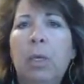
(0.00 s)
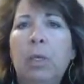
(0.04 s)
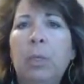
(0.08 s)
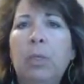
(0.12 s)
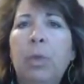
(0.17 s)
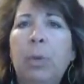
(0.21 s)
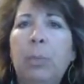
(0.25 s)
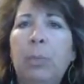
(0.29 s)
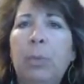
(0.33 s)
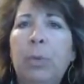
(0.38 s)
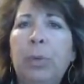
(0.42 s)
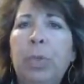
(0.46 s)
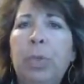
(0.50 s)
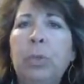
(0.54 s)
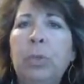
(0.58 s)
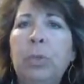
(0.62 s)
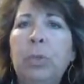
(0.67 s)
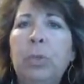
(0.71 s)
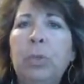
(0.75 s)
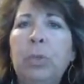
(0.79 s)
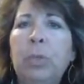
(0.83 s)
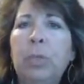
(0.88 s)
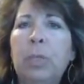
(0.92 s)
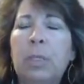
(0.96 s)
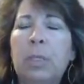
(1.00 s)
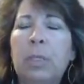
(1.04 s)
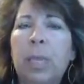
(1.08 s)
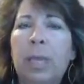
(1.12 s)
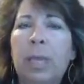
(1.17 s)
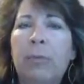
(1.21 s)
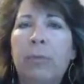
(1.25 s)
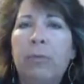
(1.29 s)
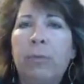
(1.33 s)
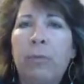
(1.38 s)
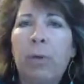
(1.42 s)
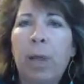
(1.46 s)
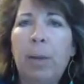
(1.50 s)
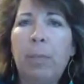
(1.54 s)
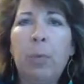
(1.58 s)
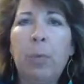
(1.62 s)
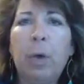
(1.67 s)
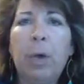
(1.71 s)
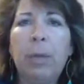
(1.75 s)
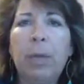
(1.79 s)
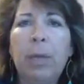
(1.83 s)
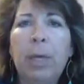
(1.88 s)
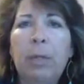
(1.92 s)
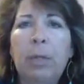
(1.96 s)
So please use the same
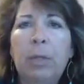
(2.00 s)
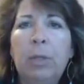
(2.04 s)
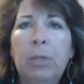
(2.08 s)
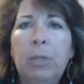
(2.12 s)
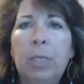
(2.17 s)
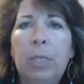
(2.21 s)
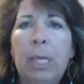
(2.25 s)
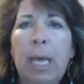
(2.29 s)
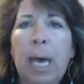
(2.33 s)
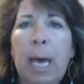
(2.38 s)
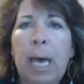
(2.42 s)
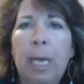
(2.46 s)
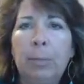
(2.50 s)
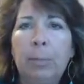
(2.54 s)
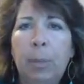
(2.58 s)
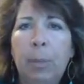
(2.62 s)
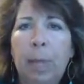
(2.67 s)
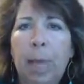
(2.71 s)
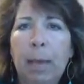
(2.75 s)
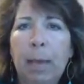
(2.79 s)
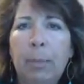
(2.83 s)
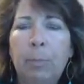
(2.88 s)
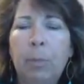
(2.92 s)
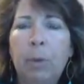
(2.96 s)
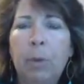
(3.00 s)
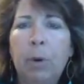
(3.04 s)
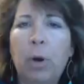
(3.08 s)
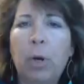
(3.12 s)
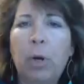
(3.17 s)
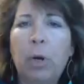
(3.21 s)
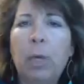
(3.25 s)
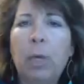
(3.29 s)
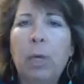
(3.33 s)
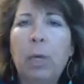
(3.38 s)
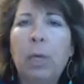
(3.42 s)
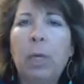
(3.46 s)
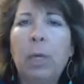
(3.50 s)
framework that you see on Blackboard